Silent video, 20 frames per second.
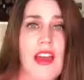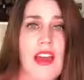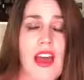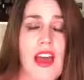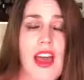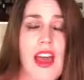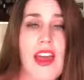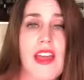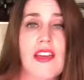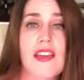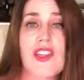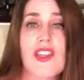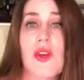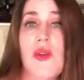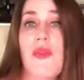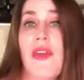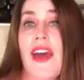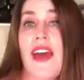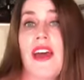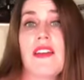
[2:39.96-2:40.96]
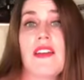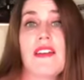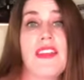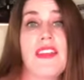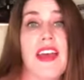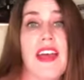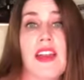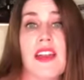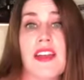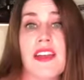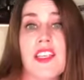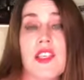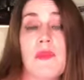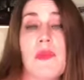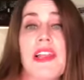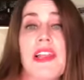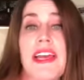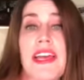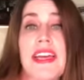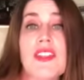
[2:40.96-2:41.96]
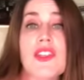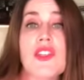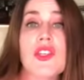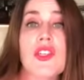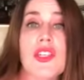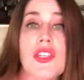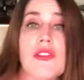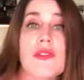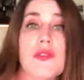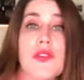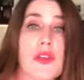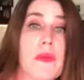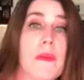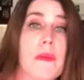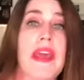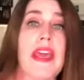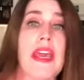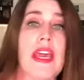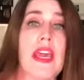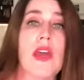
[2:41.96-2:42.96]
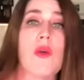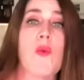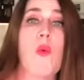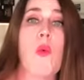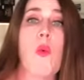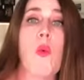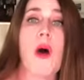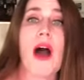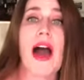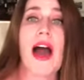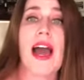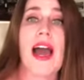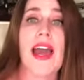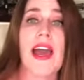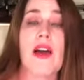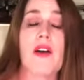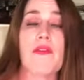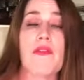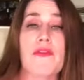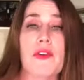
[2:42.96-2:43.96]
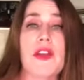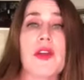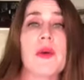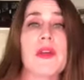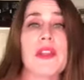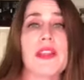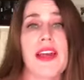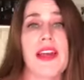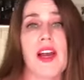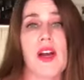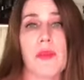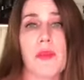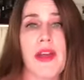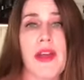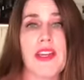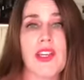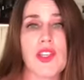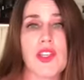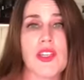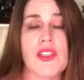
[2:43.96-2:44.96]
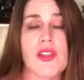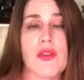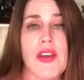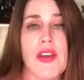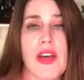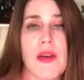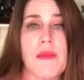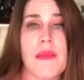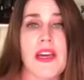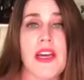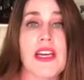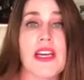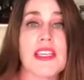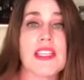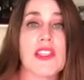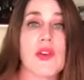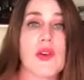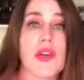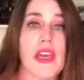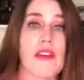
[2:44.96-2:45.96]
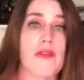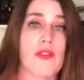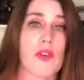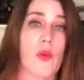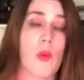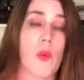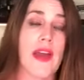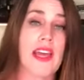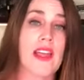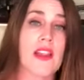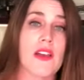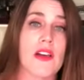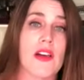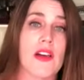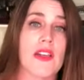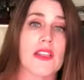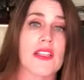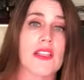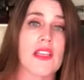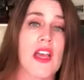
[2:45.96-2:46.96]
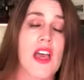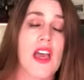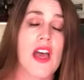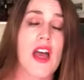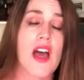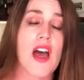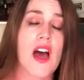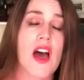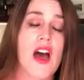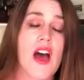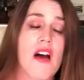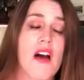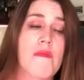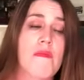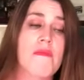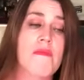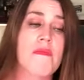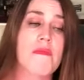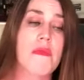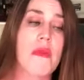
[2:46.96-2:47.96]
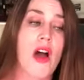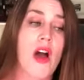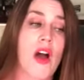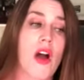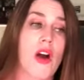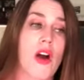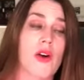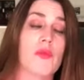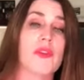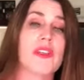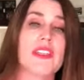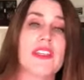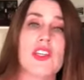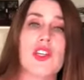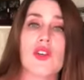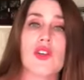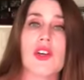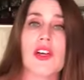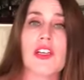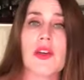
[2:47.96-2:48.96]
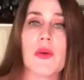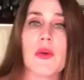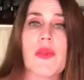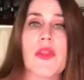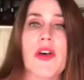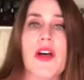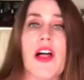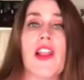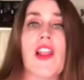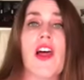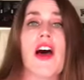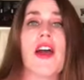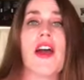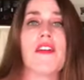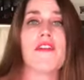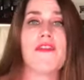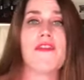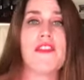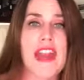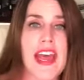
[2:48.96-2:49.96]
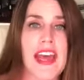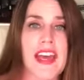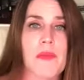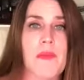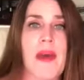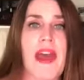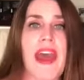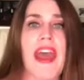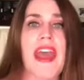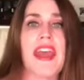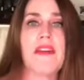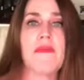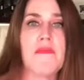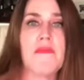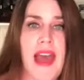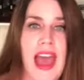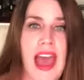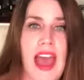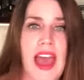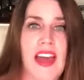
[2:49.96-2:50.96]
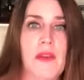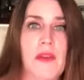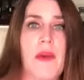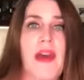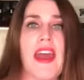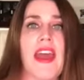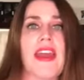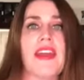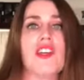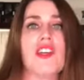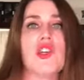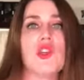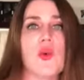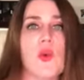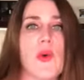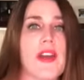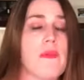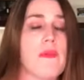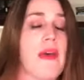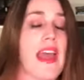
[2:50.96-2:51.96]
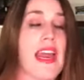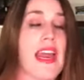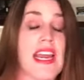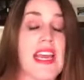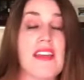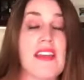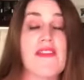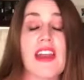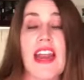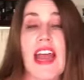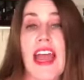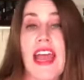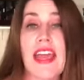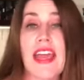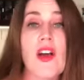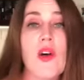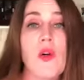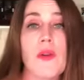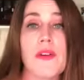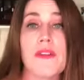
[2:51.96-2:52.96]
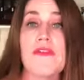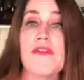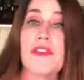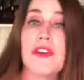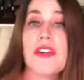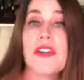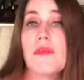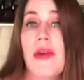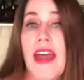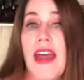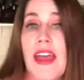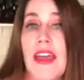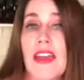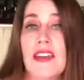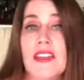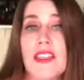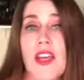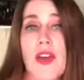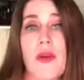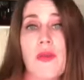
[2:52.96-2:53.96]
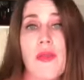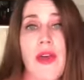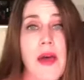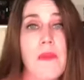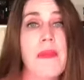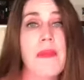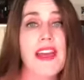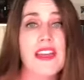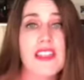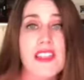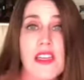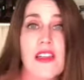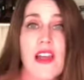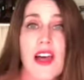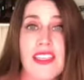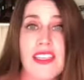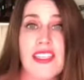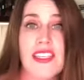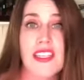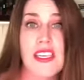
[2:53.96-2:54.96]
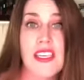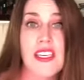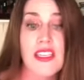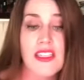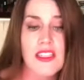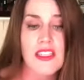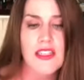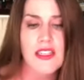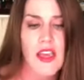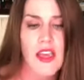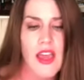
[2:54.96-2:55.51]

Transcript: And so that explains too, to me, why frequently our patients who come to us looking for weight loss are really struggling with a lot of neck pain, back pain, joint pain, even ankle and foot pain. So that makes a lot of sense.